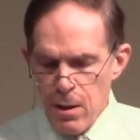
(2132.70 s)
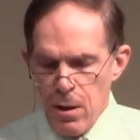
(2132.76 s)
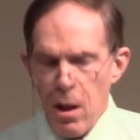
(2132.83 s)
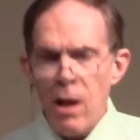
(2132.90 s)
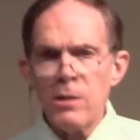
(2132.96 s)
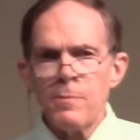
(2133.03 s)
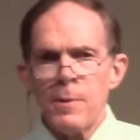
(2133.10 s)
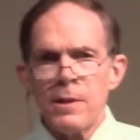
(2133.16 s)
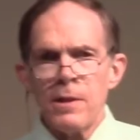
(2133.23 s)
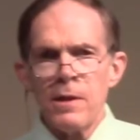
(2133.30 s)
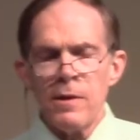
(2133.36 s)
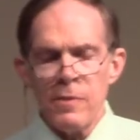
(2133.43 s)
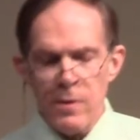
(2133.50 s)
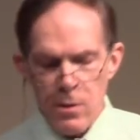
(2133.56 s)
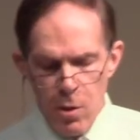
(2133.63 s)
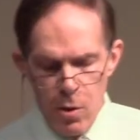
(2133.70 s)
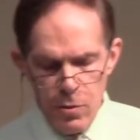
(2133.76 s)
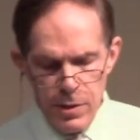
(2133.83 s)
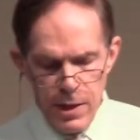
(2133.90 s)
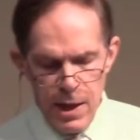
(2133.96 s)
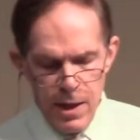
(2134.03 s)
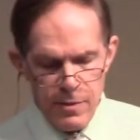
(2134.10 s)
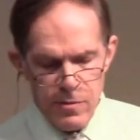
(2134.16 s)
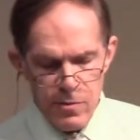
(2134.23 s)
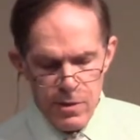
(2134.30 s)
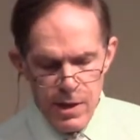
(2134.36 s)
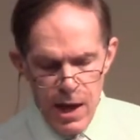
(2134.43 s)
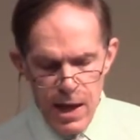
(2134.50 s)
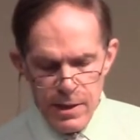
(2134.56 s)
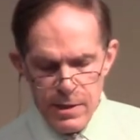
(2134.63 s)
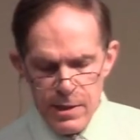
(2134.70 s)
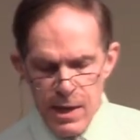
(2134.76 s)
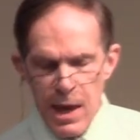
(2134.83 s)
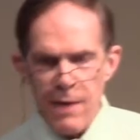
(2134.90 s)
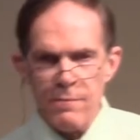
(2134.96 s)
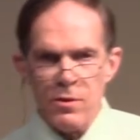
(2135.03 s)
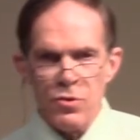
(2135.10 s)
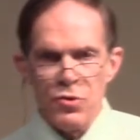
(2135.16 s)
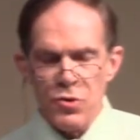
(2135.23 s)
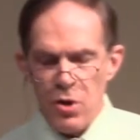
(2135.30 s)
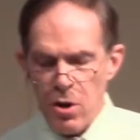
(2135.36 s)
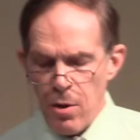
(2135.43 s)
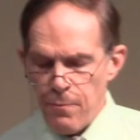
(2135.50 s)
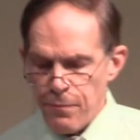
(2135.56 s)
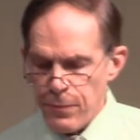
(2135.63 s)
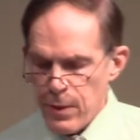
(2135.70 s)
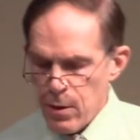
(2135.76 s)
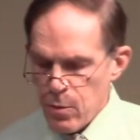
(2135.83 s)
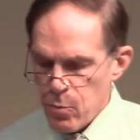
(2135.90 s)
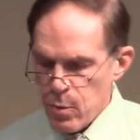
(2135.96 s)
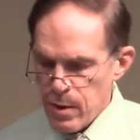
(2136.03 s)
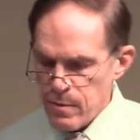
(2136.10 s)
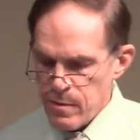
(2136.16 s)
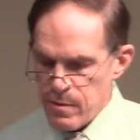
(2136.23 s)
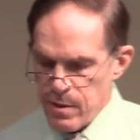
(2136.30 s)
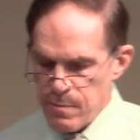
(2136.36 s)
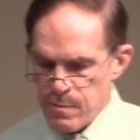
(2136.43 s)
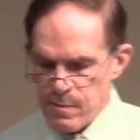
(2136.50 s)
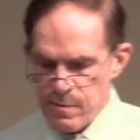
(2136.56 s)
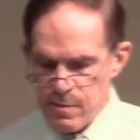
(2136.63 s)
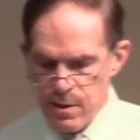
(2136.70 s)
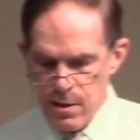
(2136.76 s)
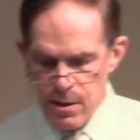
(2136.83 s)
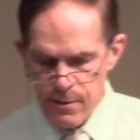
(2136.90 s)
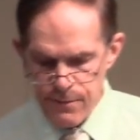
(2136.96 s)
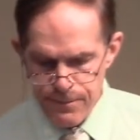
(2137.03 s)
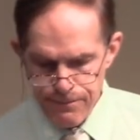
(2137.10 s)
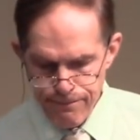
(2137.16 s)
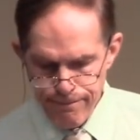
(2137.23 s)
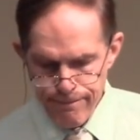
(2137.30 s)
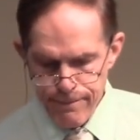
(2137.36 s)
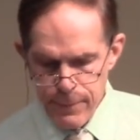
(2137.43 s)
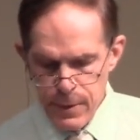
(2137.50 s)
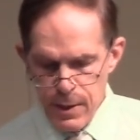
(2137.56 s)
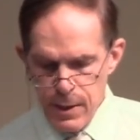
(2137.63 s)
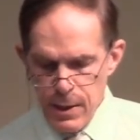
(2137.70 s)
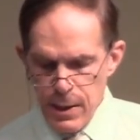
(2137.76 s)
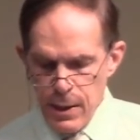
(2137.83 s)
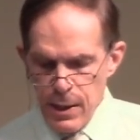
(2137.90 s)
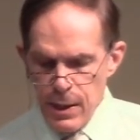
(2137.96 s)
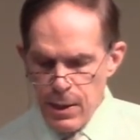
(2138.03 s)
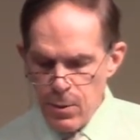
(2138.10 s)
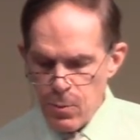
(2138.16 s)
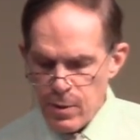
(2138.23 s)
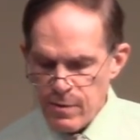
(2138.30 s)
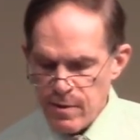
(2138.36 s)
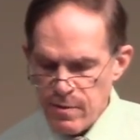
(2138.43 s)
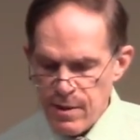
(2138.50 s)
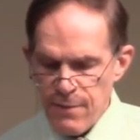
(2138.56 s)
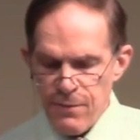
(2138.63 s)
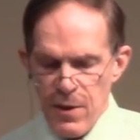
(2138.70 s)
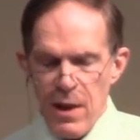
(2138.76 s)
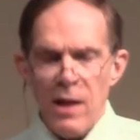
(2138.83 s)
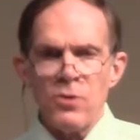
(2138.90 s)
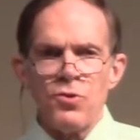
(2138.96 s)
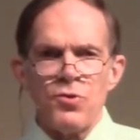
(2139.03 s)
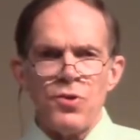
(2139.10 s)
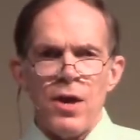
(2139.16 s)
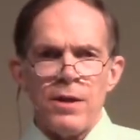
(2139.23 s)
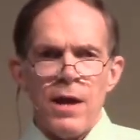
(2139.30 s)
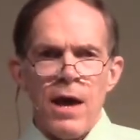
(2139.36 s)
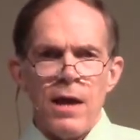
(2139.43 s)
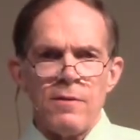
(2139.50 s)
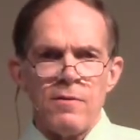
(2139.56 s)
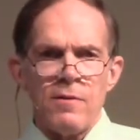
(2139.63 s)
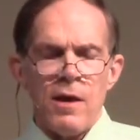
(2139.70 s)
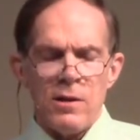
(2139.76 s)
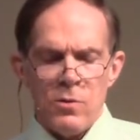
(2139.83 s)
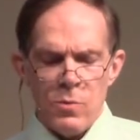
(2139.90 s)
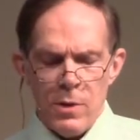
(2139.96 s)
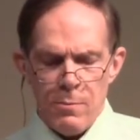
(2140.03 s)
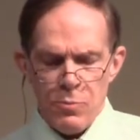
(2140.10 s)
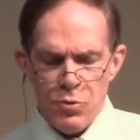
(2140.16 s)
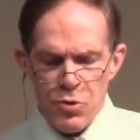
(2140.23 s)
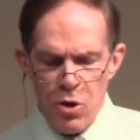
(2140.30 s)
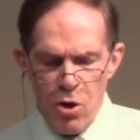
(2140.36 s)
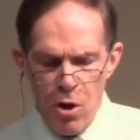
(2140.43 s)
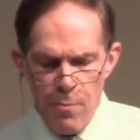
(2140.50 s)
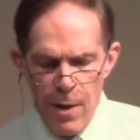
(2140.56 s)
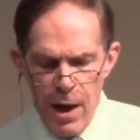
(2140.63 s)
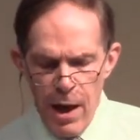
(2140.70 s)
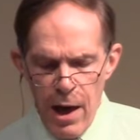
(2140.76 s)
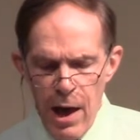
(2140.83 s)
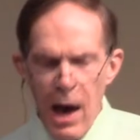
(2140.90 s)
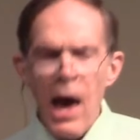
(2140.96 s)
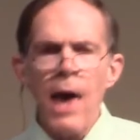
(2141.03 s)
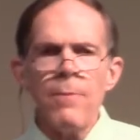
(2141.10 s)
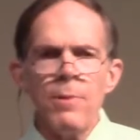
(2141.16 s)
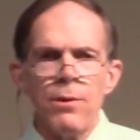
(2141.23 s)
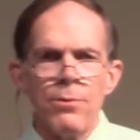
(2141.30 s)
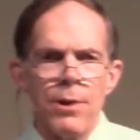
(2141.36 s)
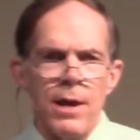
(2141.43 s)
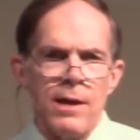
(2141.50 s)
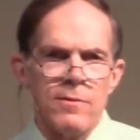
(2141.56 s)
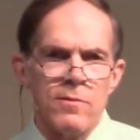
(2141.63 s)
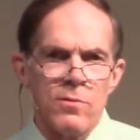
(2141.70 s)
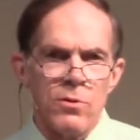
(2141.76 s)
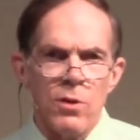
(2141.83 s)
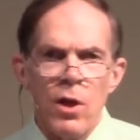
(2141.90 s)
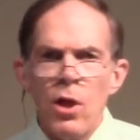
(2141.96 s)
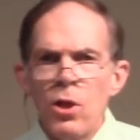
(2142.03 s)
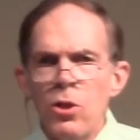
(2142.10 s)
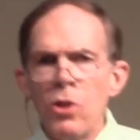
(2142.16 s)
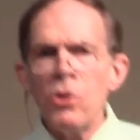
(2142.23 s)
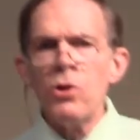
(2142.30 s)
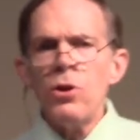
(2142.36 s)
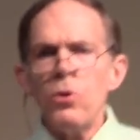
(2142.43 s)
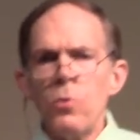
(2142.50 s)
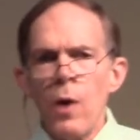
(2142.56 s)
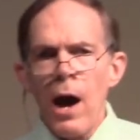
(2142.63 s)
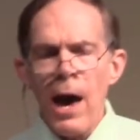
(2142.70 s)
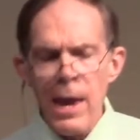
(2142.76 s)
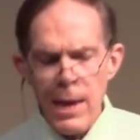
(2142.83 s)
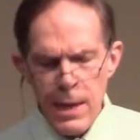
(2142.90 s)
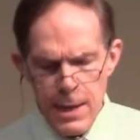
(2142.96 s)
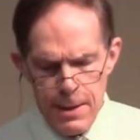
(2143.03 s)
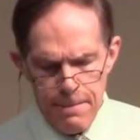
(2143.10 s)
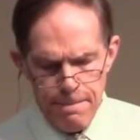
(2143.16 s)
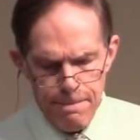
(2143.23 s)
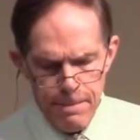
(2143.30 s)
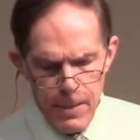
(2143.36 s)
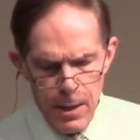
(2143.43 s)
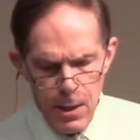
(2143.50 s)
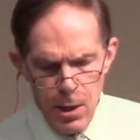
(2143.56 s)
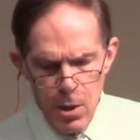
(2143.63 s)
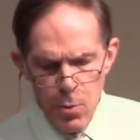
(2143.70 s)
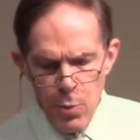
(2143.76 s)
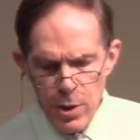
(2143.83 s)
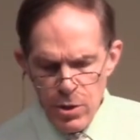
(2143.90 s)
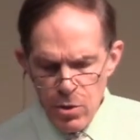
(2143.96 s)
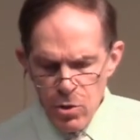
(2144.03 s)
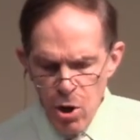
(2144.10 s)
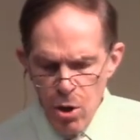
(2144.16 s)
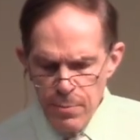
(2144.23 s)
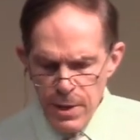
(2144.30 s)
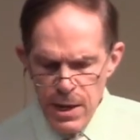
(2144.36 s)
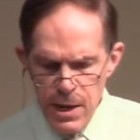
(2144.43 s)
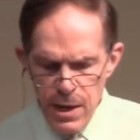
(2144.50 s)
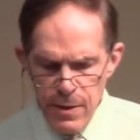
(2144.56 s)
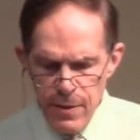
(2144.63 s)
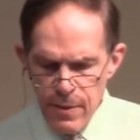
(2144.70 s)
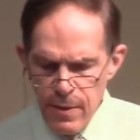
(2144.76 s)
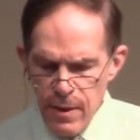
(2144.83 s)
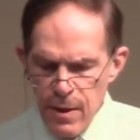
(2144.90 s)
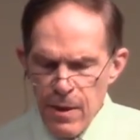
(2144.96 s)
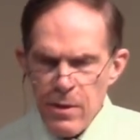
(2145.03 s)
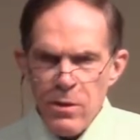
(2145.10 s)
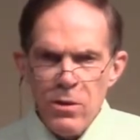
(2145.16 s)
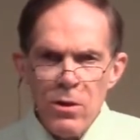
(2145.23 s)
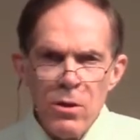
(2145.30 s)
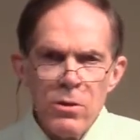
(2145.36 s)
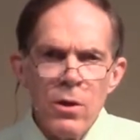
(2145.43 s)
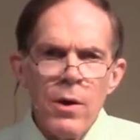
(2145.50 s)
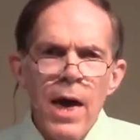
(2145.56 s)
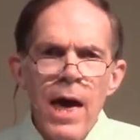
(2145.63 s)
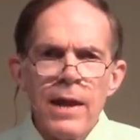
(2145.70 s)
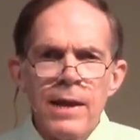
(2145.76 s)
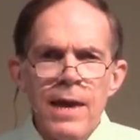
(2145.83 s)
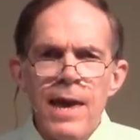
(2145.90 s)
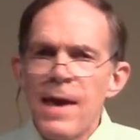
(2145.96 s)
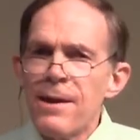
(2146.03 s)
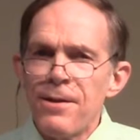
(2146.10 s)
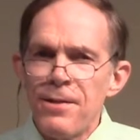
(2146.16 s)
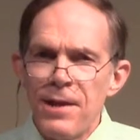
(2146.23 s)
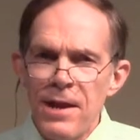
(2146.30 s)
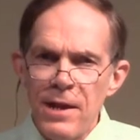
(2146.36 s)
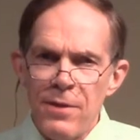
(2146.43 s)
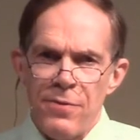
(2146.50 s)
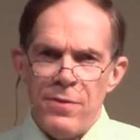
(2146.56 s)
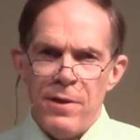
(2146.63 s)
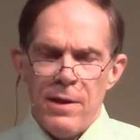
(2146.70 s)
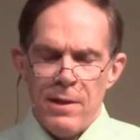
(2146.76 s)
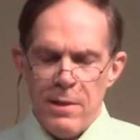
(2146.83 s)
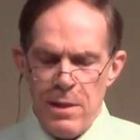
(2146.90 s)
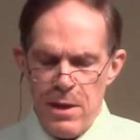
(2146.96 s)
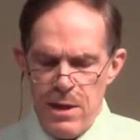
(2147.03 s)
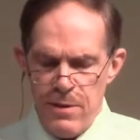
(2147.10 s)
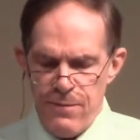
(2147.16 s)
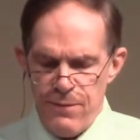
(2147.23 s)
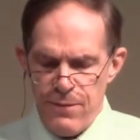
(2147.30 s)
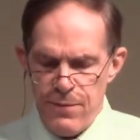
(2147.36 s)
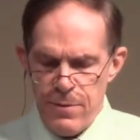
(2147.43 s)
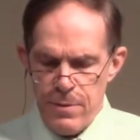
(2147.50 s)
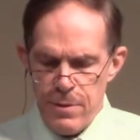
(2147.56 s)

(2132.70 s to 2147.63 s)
Ultimately, the only answer God gave to Job was himself. It was as if El Shaddai said to him, Job, I'm your answer. Learn who I am. When you know me, you'll know how to handle anything in life.